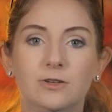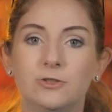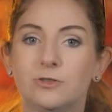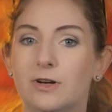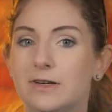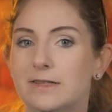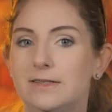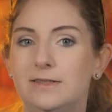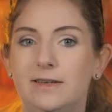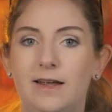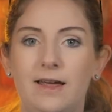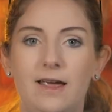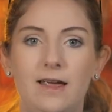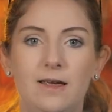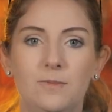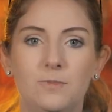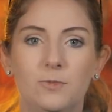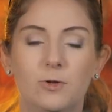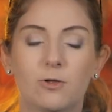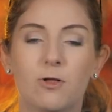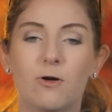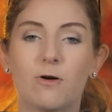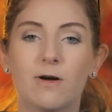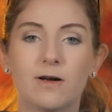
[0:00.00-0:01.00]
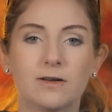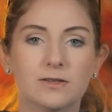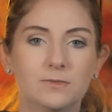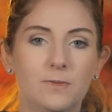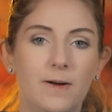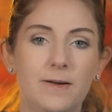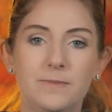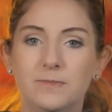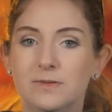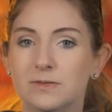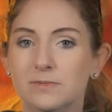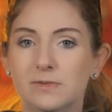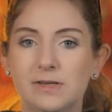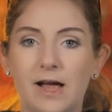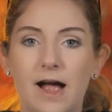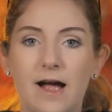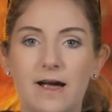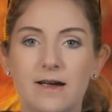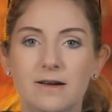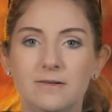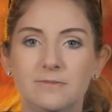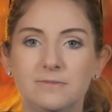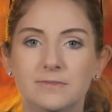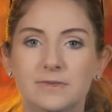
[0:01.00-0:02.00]
dress tape, Clorox wipes
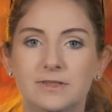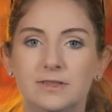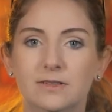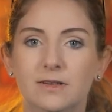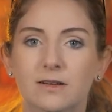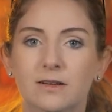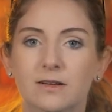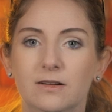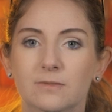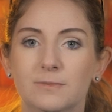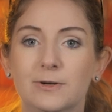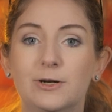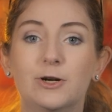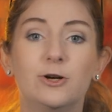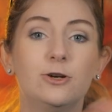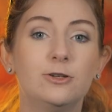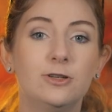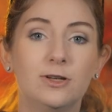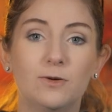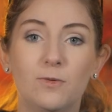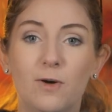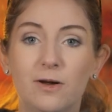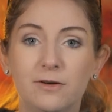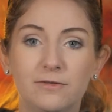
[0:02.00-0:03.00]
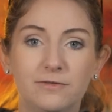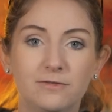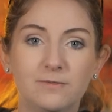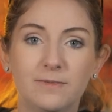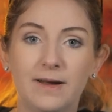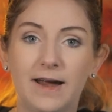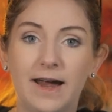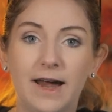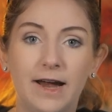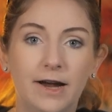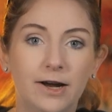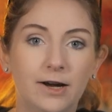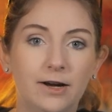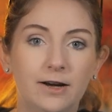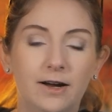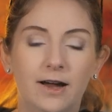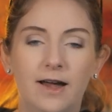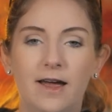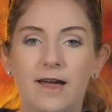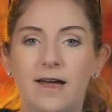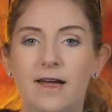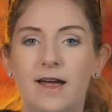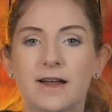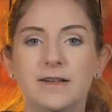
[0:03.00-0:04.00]
sometimes, my curling wand for my hair,
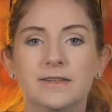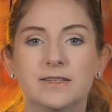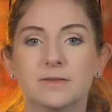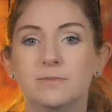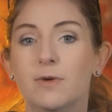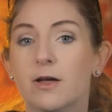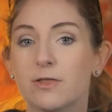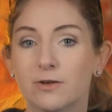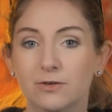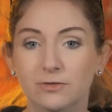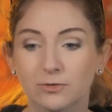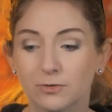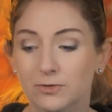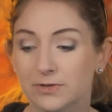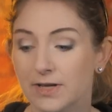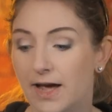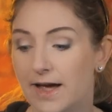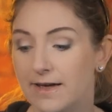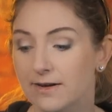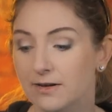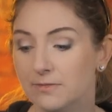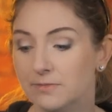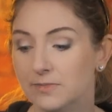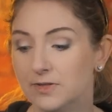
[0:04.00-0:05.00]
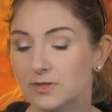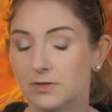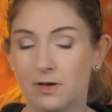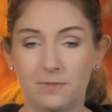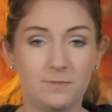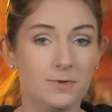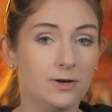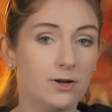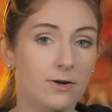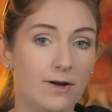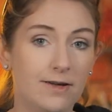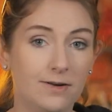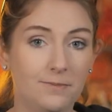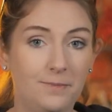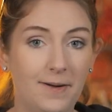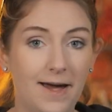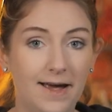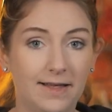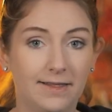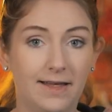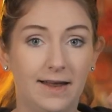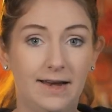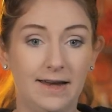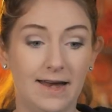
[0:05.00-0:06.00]
and some other loose items. So I'm gonna go ahead and
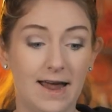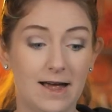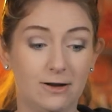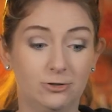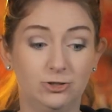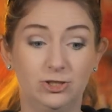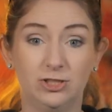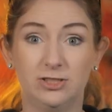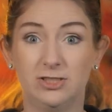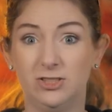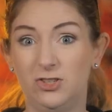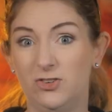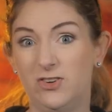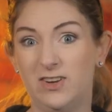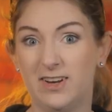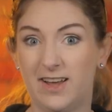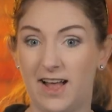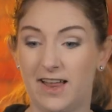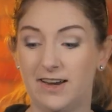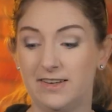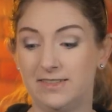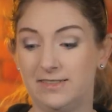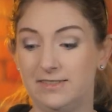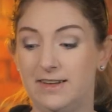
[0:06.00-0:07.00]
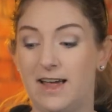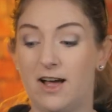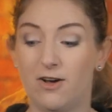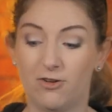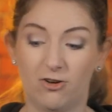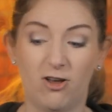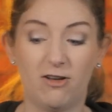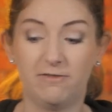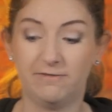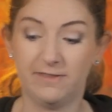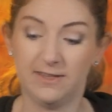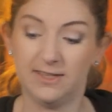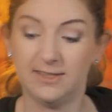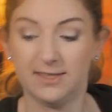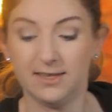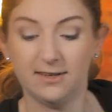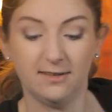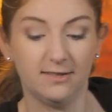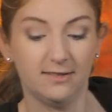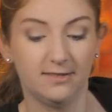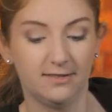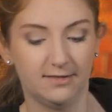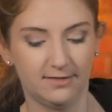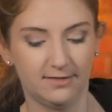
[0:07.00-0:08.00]
pack that now just so you can kind of see how it all fits in.